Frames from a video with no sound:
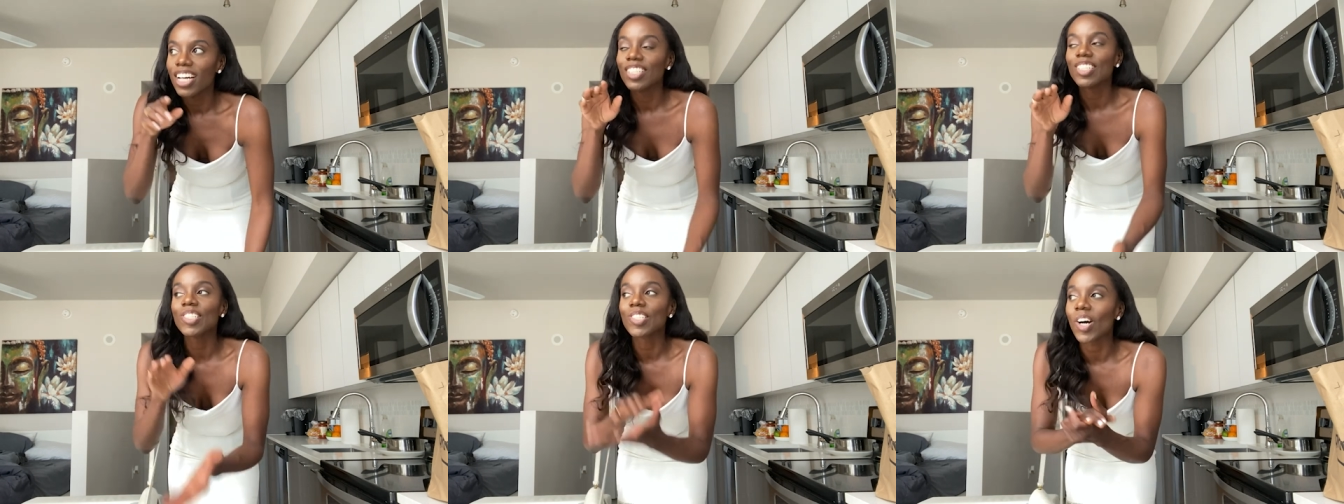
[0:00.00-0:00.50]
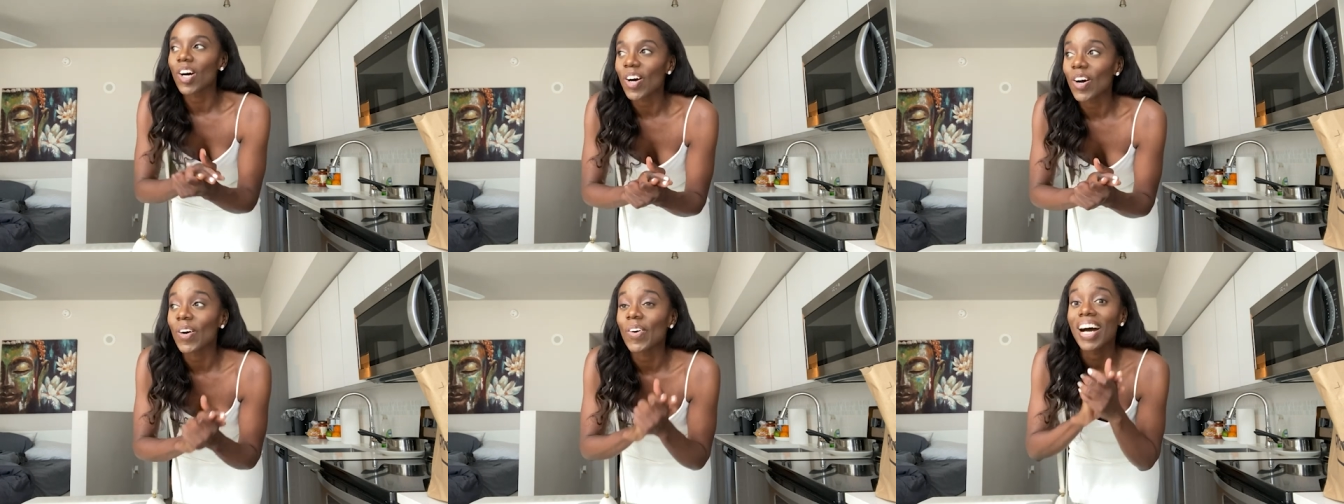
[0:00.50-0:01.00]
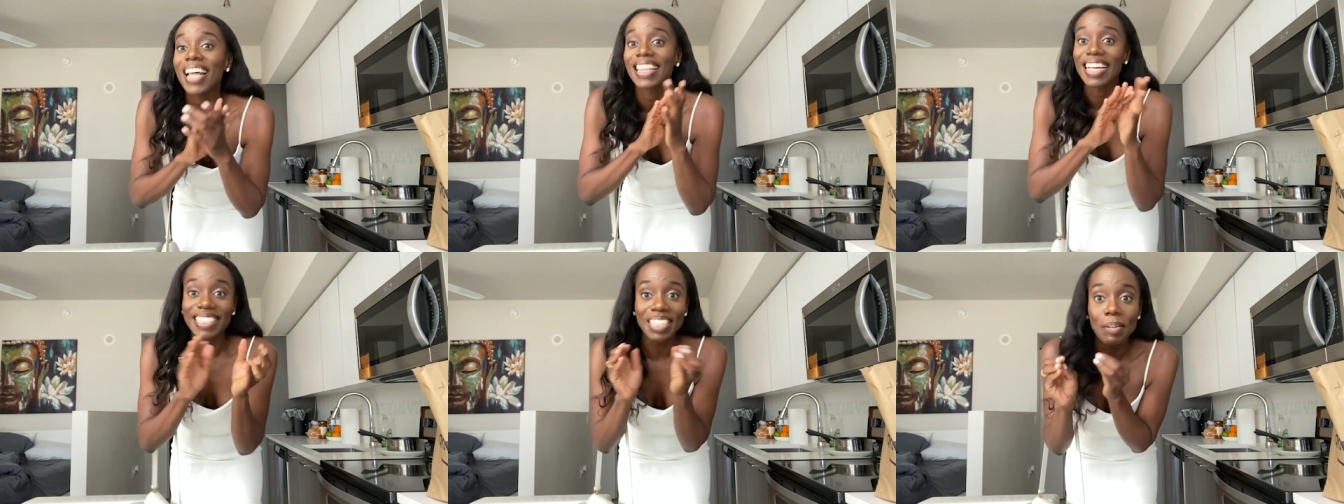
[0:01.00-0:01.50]
So
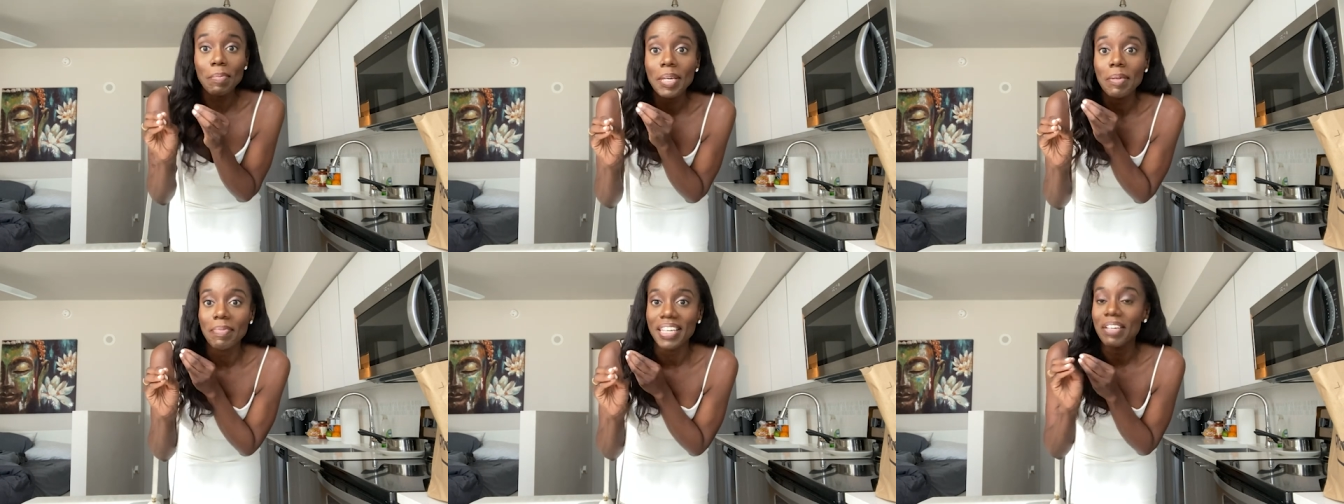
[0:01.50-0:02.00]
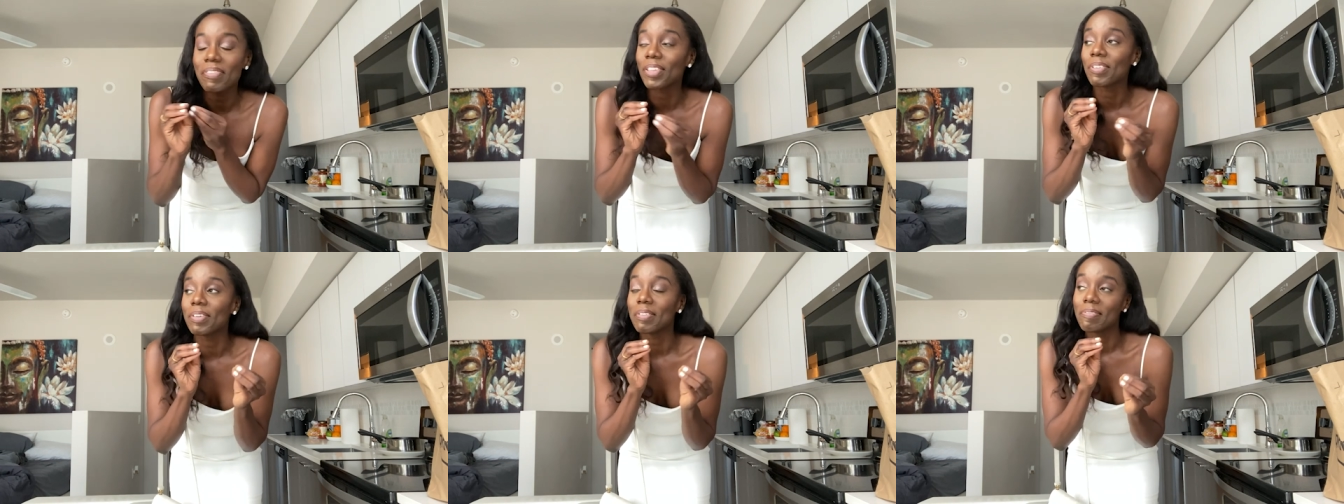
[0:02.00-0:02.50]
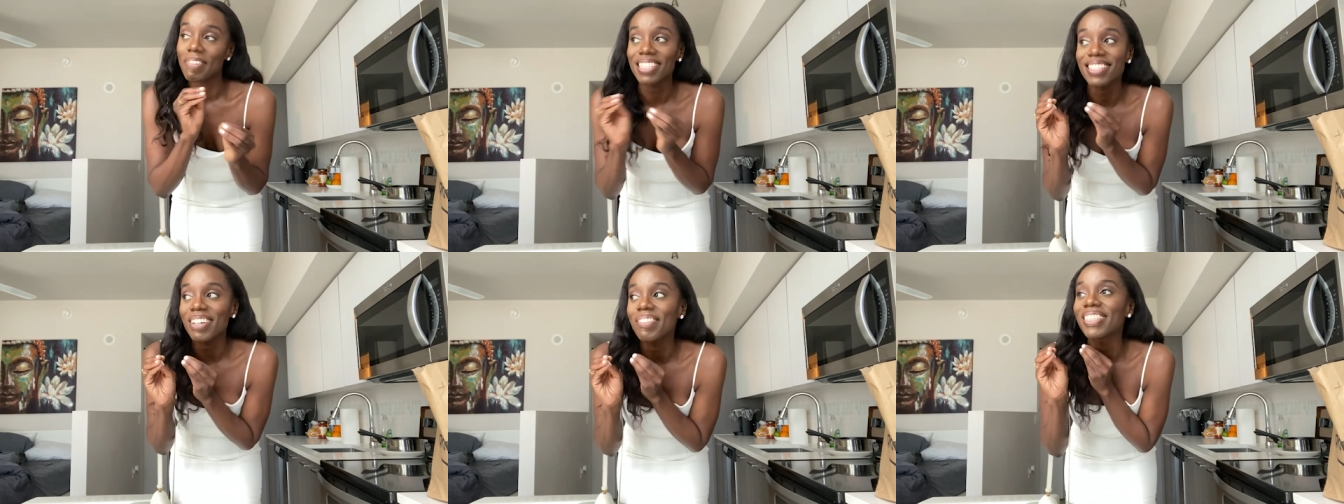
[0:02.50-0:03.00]
that's gonna be me for the
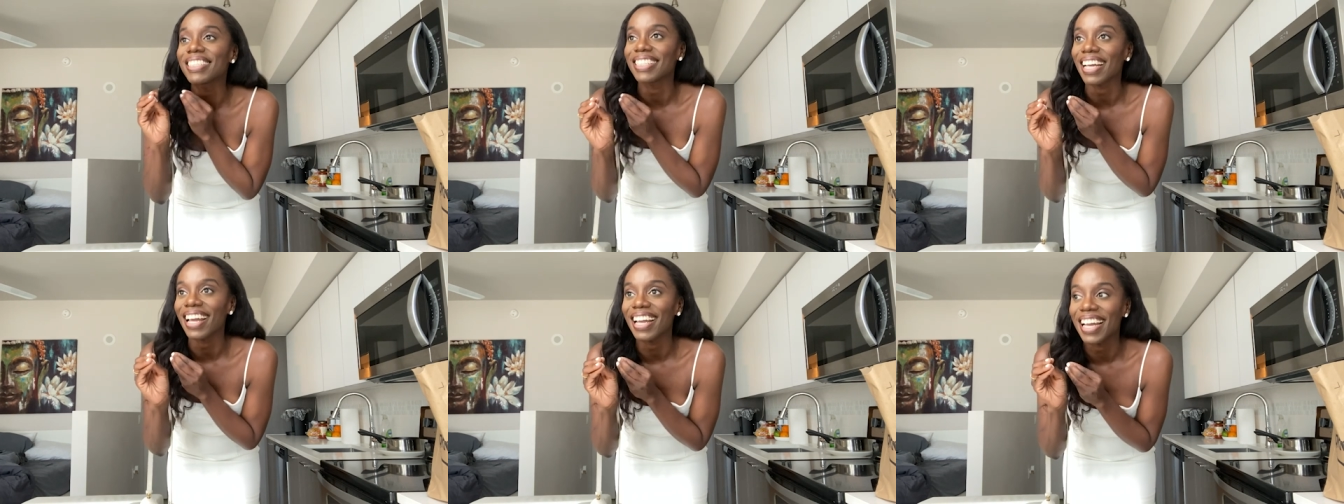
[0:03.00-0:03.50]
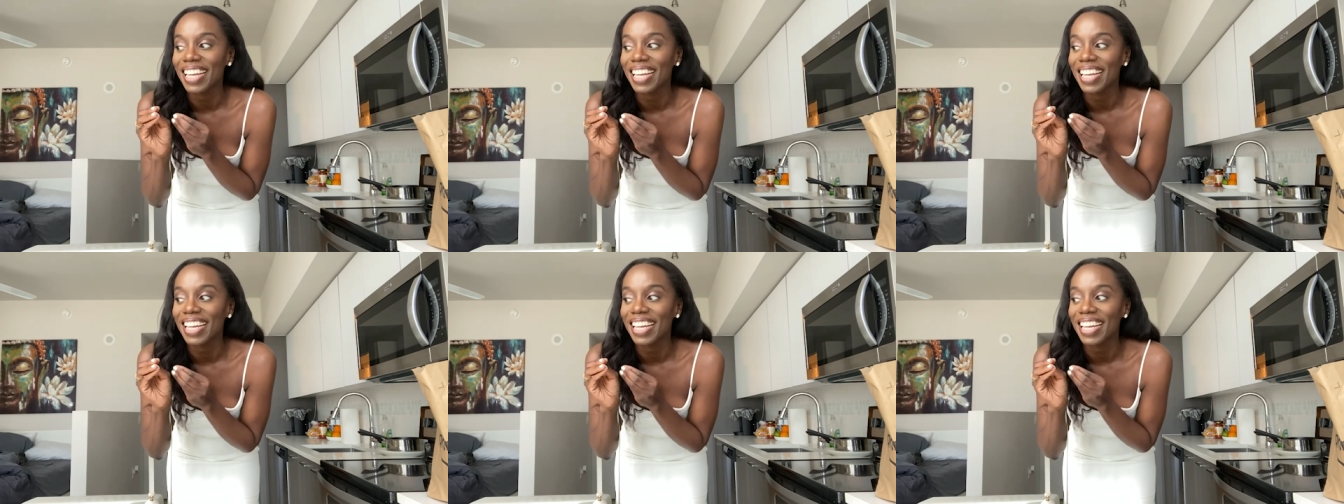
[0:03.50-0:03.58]
rest of the day,